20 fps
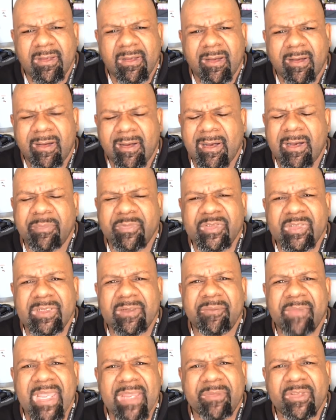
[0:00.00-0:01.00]
up
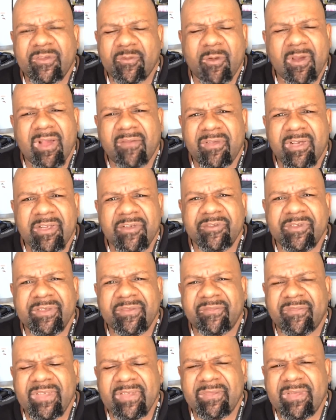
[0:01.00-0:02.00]
to maybe 1200,
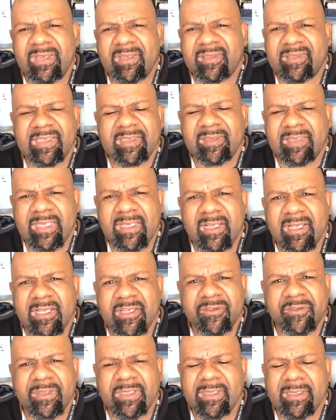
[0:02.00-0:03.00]
1500,
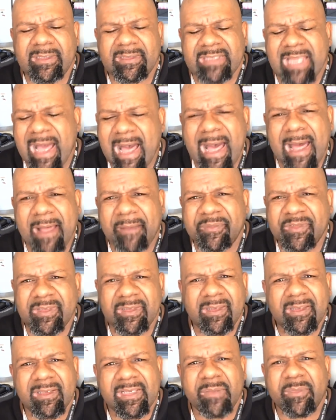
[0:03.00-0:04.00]
1600 tops
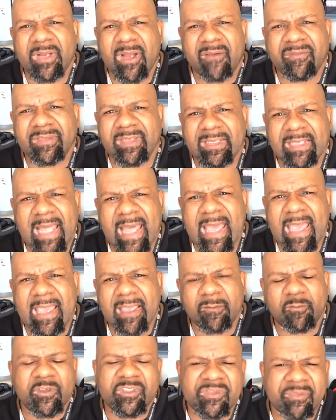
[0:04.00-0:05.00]
coming off the
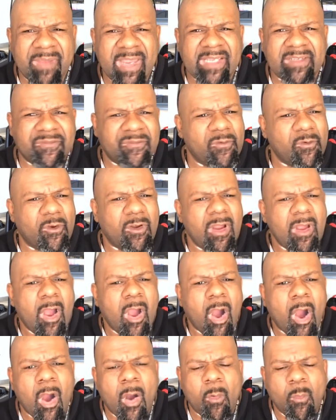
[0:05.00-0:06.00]
line, which makes for
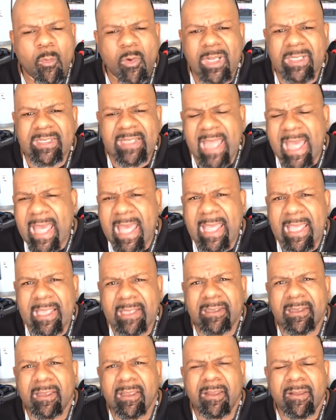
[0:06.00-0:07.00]
a
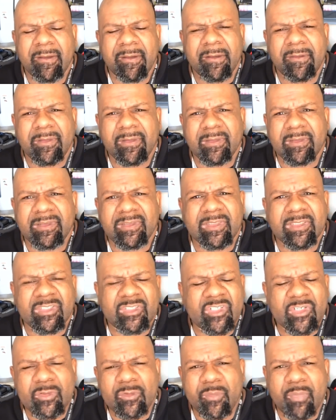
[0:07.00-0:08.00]
1.9 to
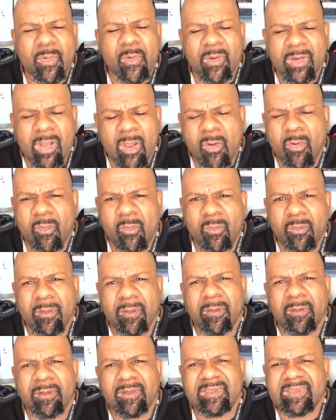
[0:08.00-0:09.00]
2.0
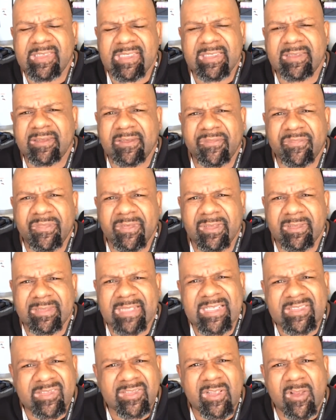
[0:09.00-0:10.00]
60 foot.
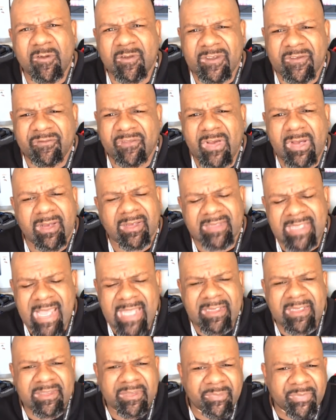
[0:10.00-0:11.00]
That's slow as fuck. I
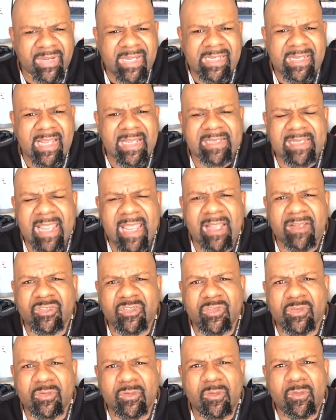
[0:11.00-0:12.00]
need to bring that down
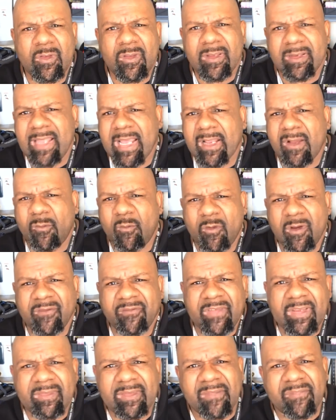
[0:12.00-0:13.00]
to like a
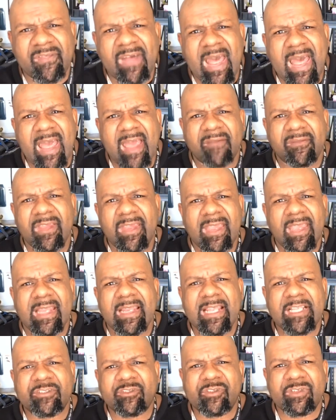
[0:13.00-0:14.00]
155.
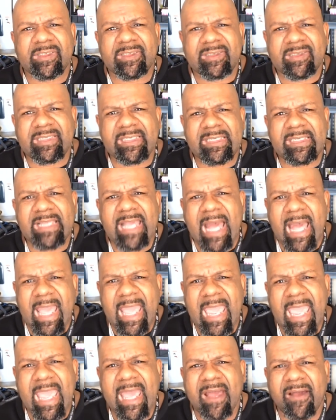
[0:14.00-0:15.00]
And as you can see, I
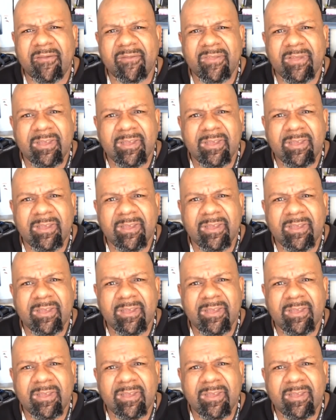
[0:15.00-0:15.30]
have